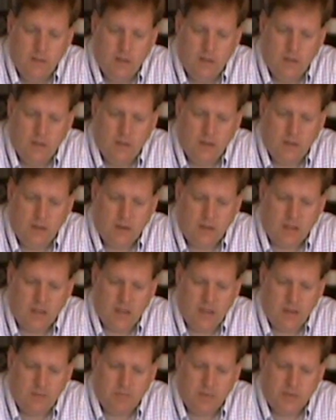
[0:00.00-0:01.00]
at a
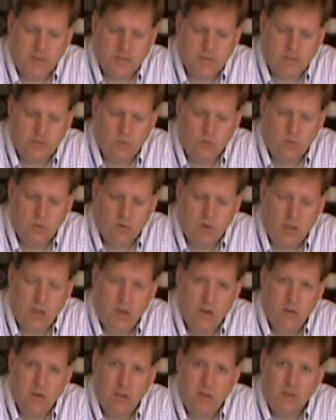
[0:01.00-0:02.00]
camping store
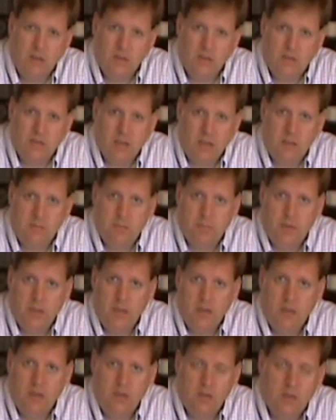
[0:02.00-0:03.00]
here in St.
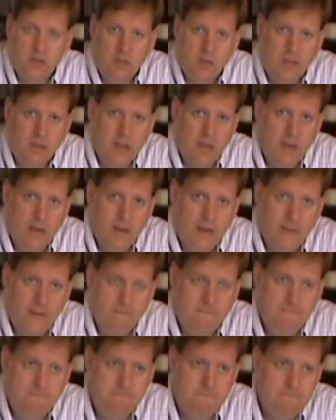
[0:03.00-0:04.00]
Pete. You can get it
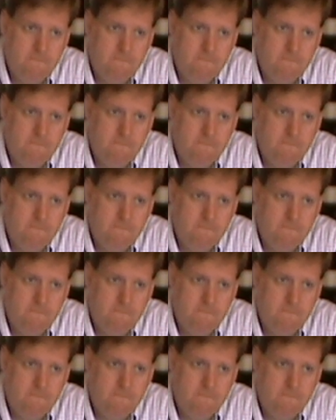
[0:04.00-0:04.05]
at